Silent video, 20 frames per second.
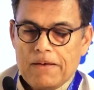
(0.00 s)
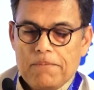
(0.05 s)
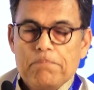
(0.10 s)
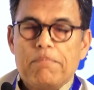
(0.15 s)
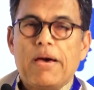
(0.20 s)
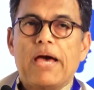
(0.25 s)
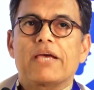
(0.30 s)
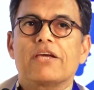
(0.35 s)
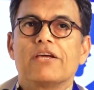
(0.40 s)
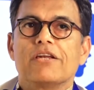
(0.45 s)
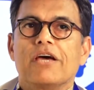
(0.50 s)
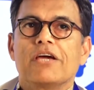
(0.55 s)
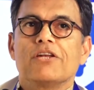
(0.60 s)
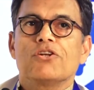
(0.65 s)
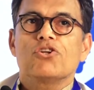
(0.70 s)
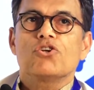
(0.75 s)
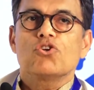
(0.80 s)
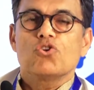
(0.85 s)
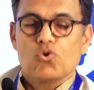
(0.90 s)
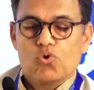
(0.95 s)
Back in
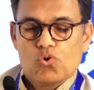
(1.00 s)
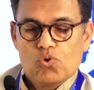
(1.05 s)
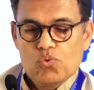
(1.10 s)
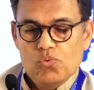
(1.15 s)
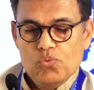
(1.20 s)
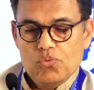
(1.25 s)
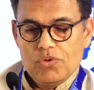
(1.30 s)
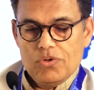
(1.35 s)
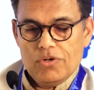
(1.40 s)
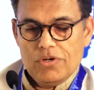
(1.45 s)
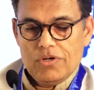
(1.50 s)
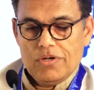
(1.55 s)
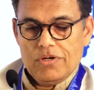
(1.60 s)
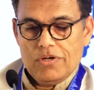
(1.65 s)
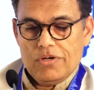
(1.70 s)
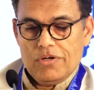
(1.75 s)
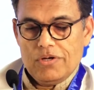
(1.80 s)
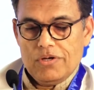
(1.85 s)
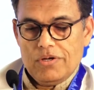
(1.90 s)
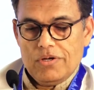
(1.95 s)

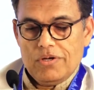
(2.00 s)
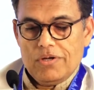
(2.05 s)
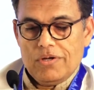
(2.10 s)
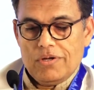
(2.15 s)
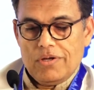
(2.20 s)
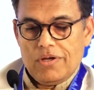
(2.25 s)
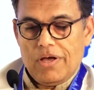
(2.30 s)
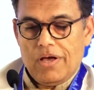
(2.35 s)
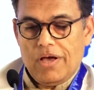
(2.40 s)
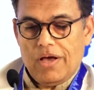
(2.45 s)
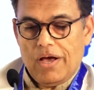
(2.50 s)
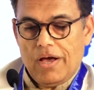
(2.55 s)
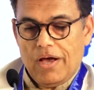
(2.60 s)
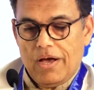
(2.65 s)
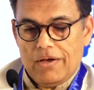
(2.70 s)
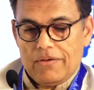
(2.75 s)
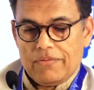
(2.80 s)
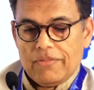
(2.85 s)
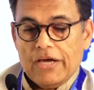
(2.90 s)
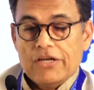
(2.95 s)

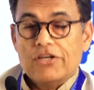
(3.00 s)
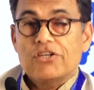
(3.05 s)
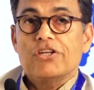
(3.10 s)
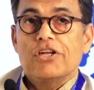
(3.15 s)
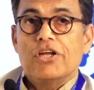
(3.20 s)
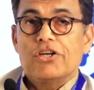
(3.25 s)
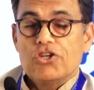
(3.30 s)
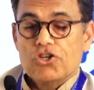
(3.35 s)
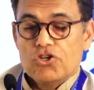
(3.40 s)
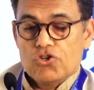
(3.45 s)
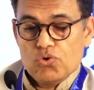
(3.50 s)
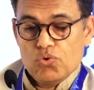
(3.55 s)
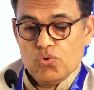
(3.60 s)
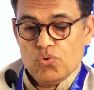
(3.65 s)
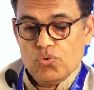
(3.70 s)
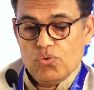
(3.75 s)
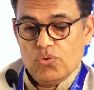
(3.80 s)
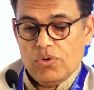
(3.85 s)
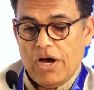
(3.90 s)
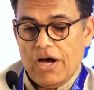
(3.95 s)

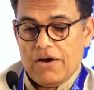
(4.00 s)
1982,